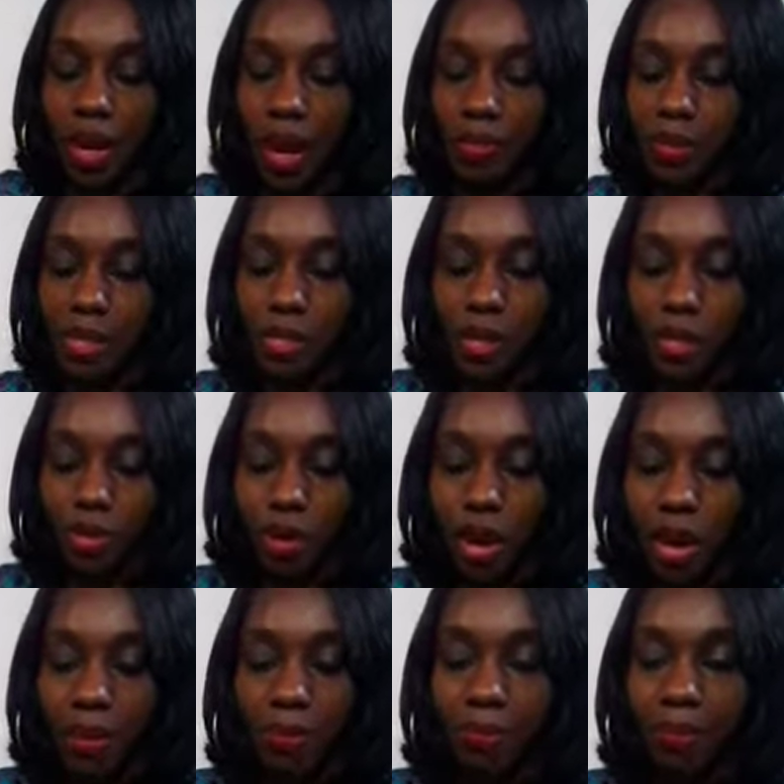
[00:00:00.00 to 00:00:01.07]
I'm just going to
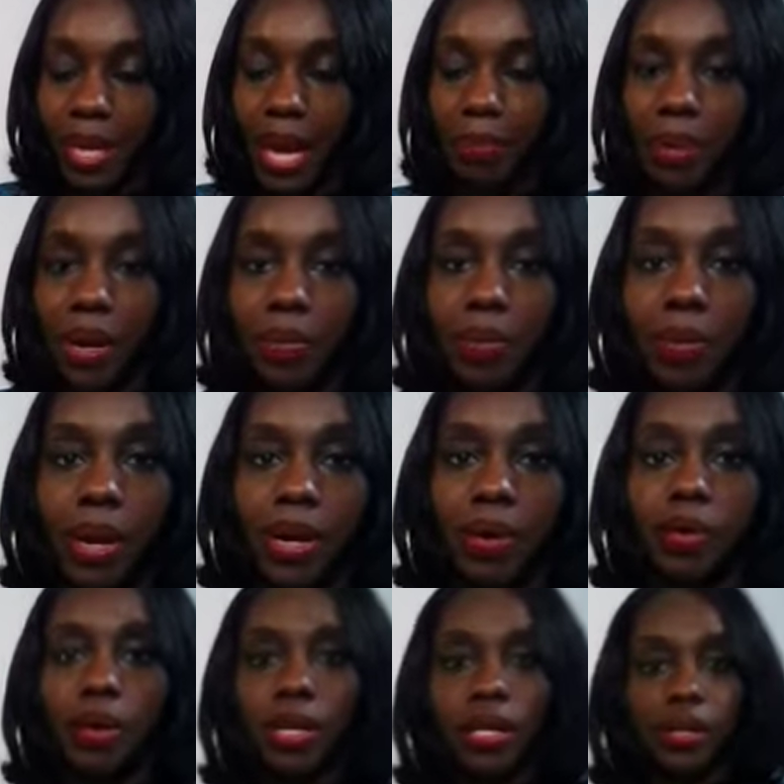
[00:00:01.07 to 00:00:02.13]
grab black pepper right
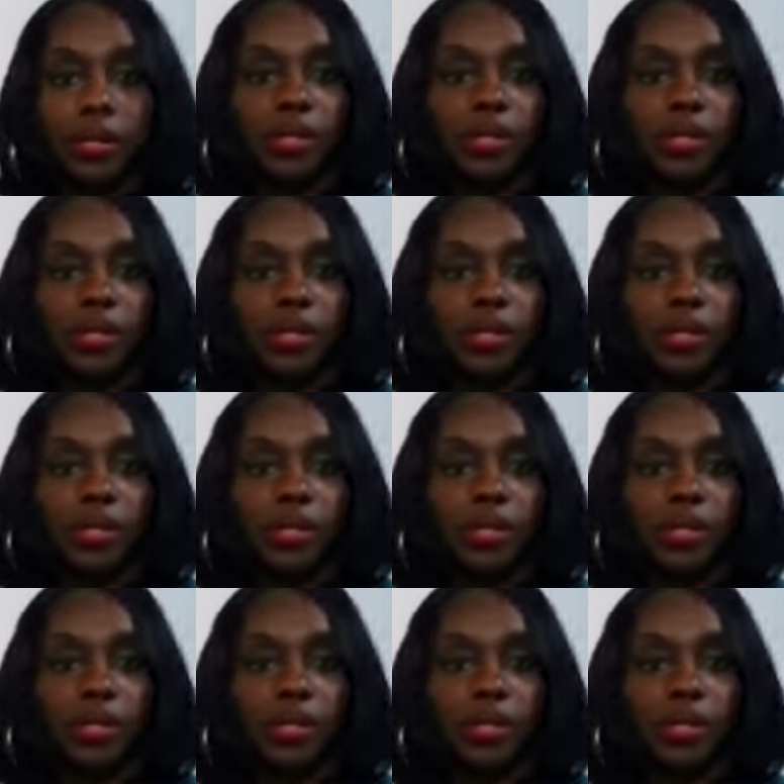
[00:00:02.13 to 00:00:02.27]
quick.